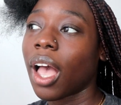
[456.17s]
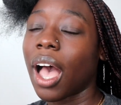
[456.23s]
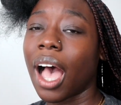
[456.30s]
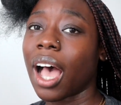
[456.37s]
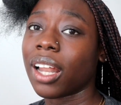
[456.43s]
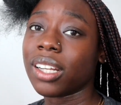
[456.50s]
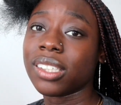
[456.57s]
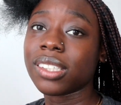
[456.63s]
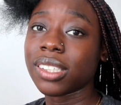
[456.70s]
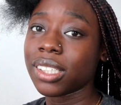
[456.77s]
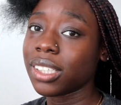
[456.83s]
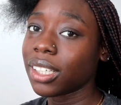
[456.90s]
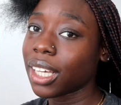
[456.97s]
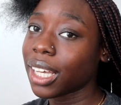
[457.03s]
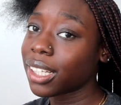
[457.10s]

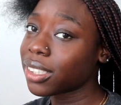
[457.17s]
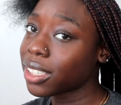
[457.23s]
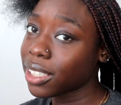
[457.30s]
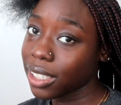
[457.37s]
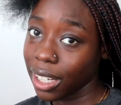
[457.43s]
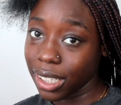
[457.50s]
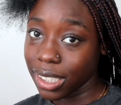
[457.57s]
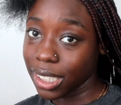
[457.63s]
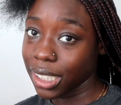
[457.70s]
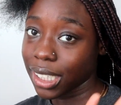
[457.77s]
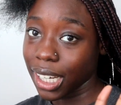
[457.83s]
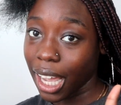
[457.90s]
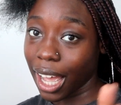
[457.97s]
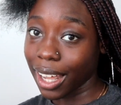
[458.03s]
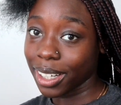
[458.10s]
honestly, in today's
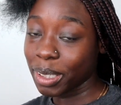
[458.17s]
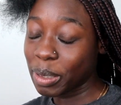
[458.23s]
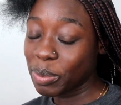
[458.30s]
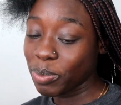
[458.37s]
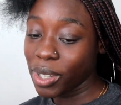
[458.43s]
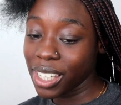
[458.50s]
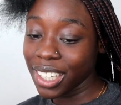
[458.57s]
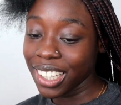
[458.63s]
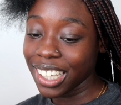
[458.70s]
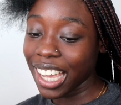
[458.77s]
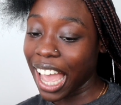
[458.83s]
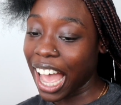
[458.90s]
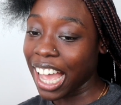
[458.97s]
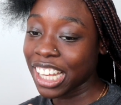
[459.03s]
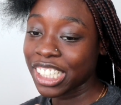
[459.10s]

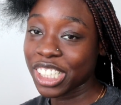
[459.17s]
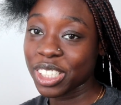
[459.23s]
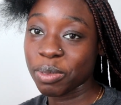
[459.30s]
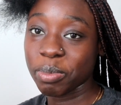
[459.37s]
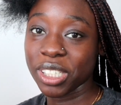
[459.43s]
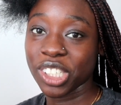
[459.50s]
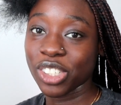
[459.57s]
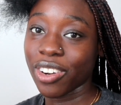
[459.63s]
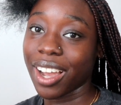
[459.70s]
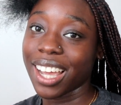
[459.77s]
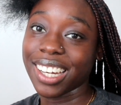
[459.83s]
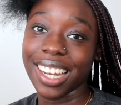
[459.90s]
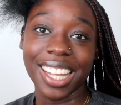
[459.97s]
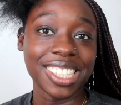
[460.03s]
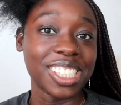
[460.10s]
economy, I just be
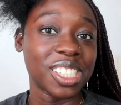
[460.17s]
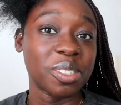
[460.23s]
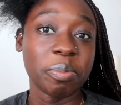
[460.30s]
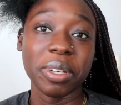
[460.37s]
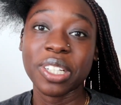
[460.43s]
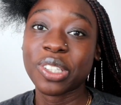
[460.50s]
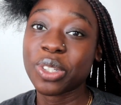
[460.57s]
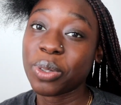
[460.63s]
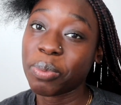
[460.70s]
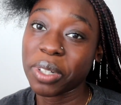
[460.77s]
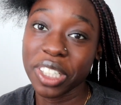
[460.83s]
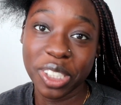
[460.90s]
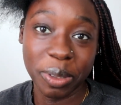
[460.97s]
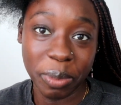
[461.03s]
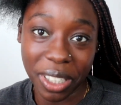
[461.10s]
trying not to spend too
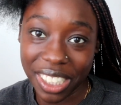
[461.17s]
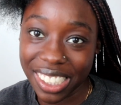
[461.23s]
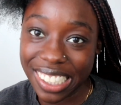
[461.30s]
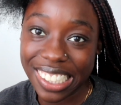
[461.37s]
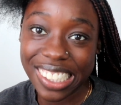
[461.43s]
much money.